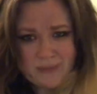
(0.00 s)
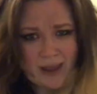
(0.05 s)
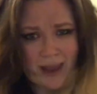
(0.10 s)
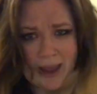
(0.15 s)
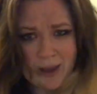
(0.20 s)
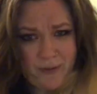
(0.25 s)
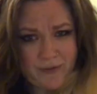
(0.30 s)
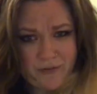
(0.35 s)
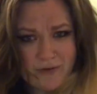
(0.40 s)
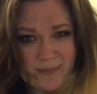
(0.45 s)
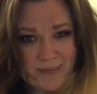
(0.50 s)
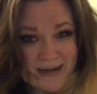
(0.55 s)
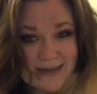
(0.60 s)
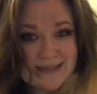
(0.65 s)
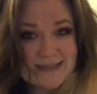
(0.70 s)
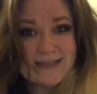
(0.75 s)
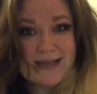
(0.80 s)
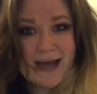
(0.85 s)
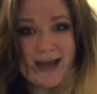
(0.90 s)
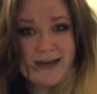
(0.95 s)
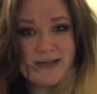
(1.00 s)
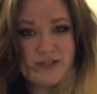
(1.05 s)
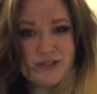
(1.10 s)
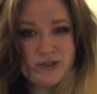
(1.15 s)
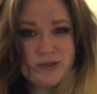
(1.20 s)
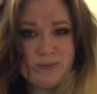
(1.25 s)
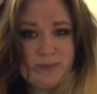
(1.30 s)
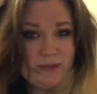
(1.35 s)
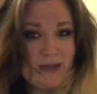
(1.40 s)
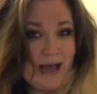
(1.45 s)
However many sides
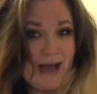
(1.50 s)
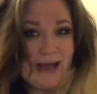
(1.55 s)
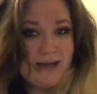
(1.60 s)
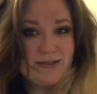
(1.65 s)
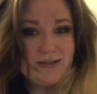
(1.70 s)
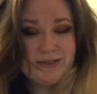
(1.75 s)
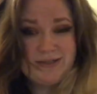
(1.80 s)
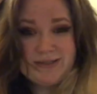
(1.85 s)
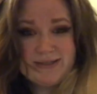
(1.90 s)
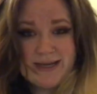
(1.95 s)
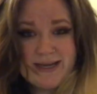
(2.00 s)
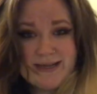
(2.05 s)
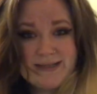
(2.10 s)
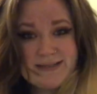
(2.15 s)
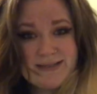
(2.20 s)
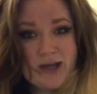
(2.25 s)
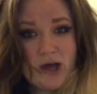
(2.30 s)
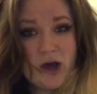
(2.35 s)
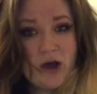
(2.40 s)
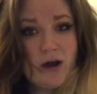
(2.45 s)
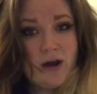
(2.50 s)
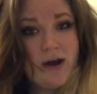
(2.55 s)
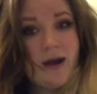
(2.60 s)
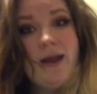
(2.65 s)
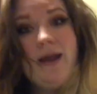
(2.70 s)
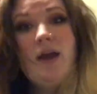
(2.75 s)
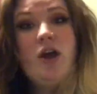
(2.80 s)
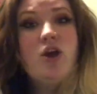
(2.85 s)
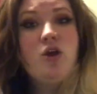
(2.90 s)
your blocks or dice are,